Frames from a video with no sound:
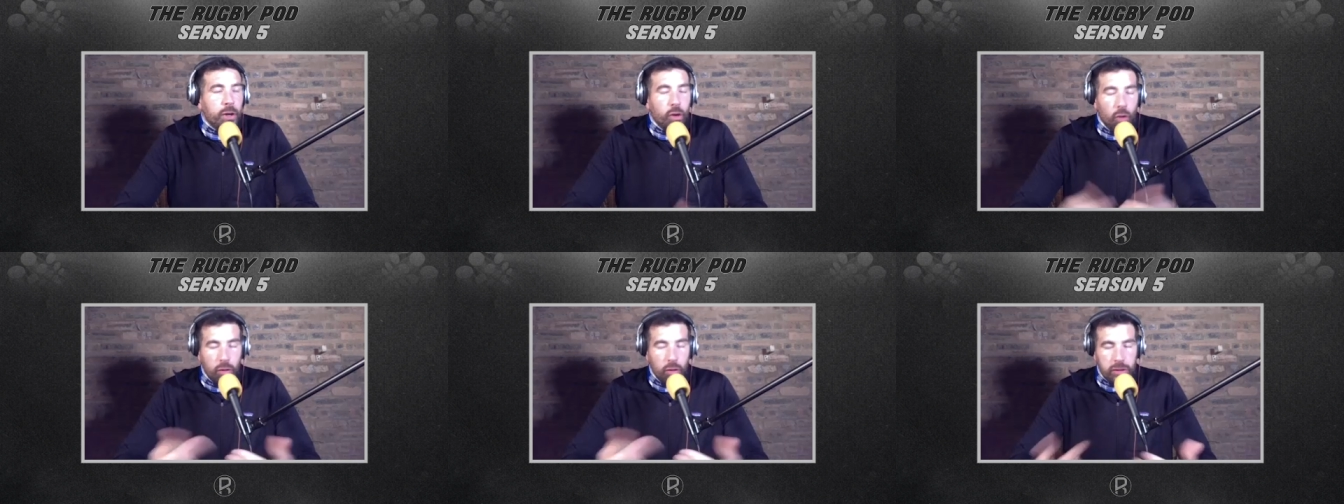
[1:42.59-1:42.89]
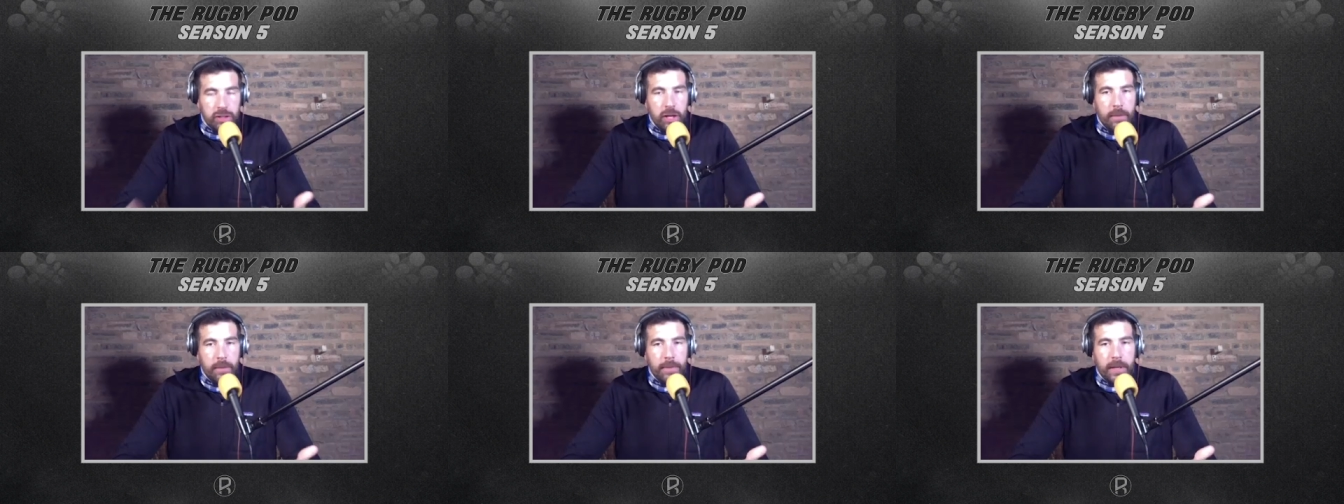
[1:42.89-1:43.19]

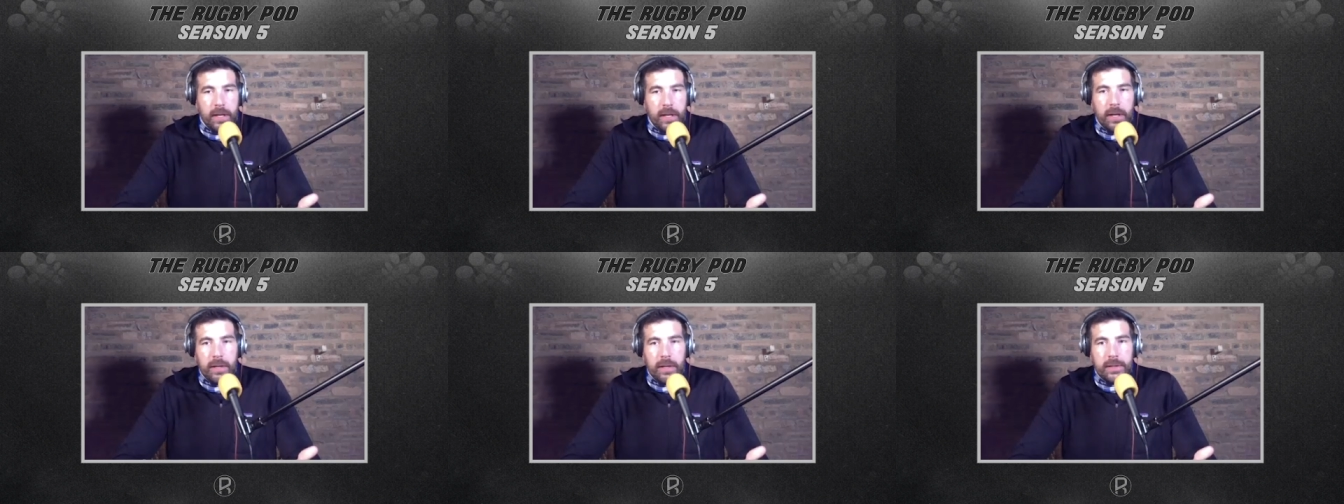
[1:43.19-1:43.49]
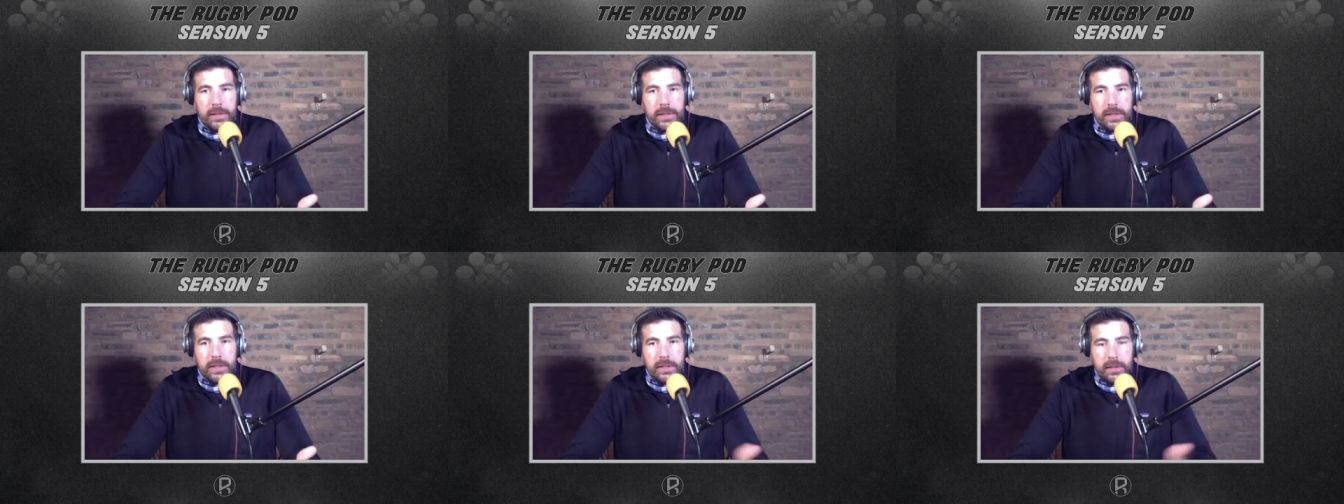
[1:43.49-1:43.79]
also
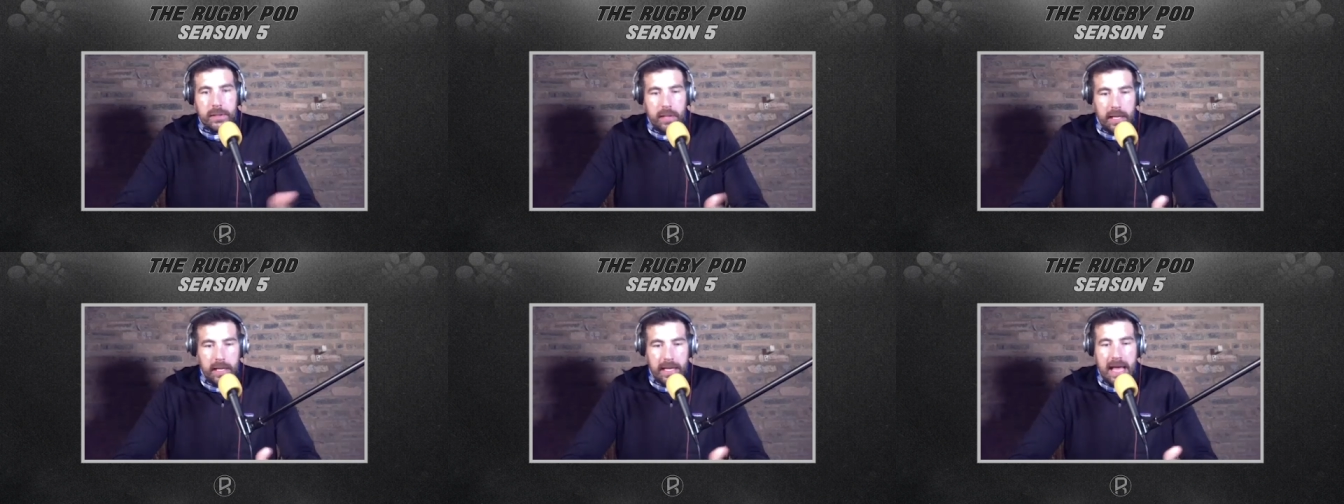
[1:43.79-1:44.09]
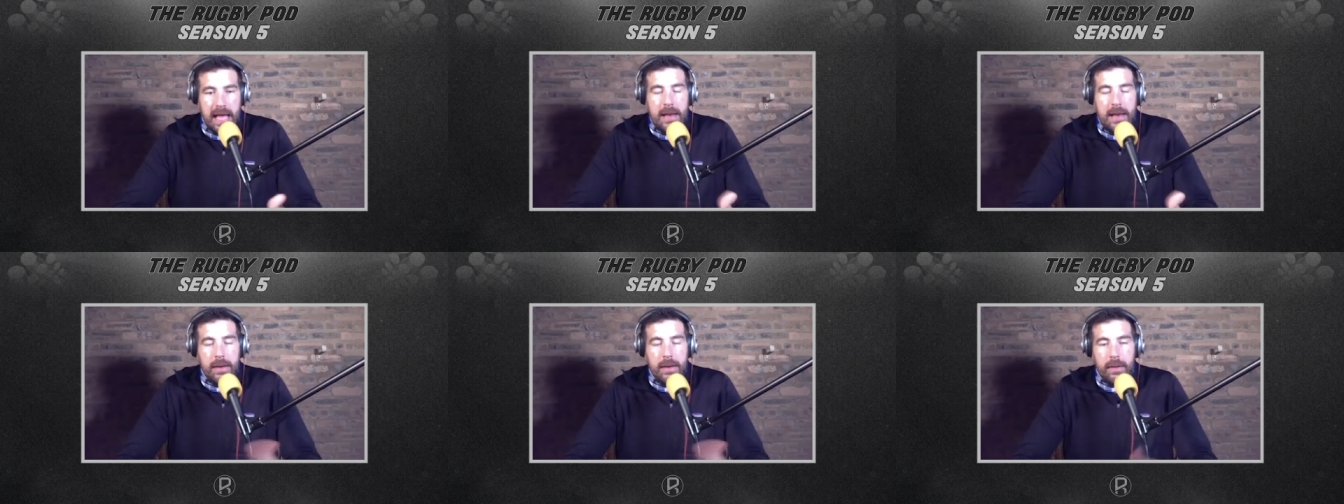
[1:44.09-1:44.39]
because,
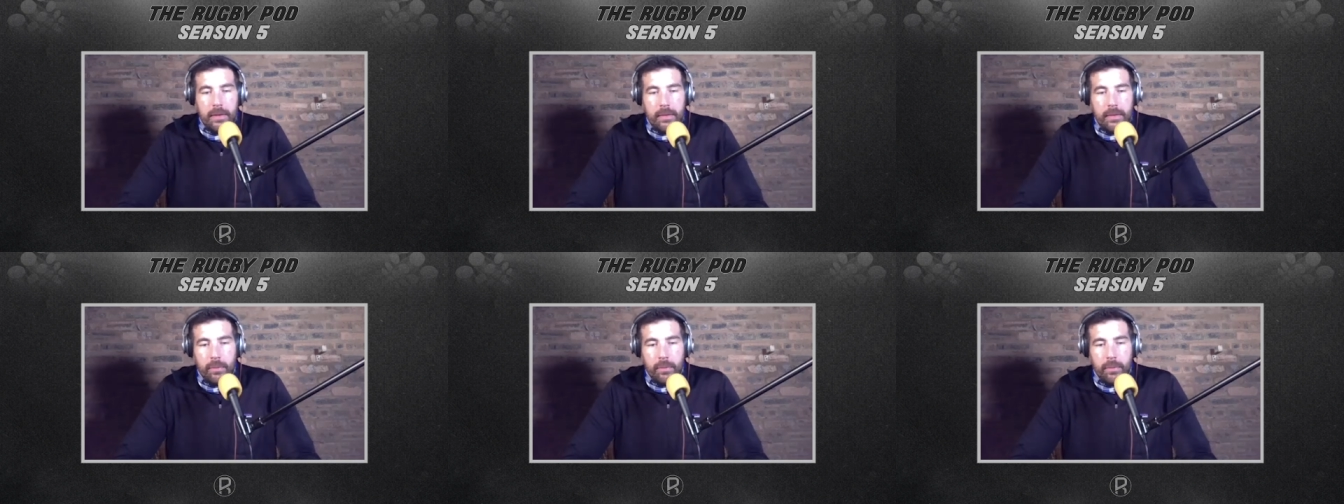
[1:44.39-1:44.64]
again,